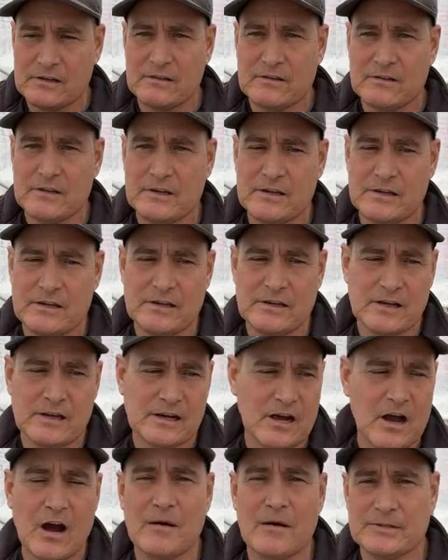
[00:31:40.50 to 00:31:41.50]
the
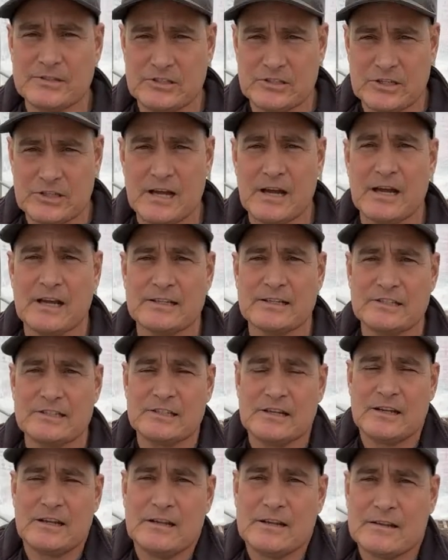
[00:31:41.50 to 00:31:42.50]
common size
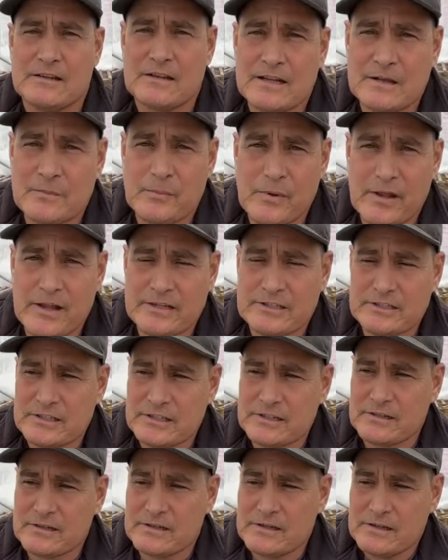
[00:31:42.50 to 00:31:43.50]
that the plastic
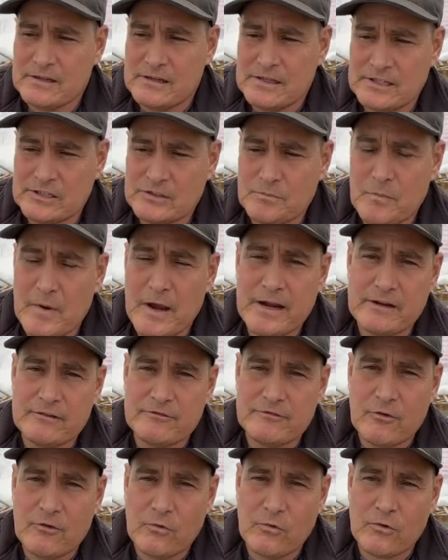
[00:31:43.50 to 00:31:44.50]
is made
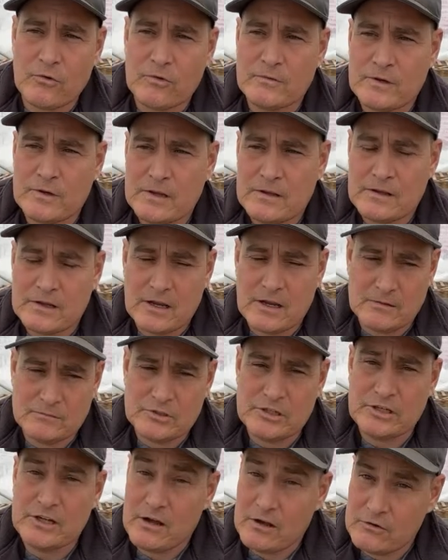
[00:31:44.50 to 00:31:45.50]
for. Comes
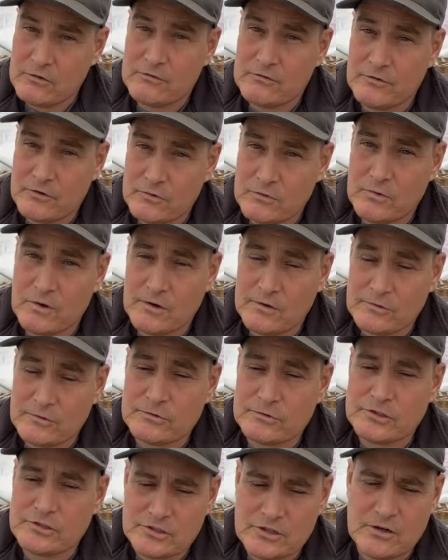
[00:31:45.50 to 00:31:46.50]
in 100-foot
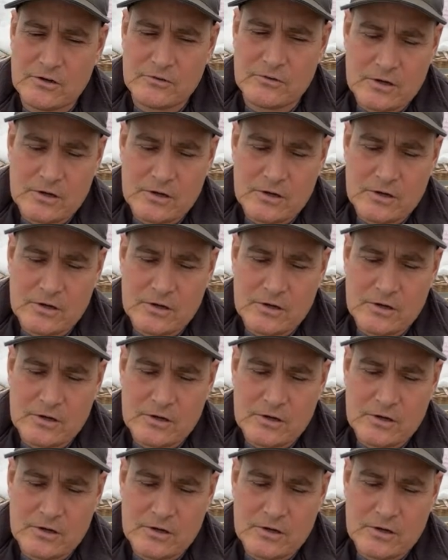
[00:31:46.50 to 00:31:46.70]
rolls. So,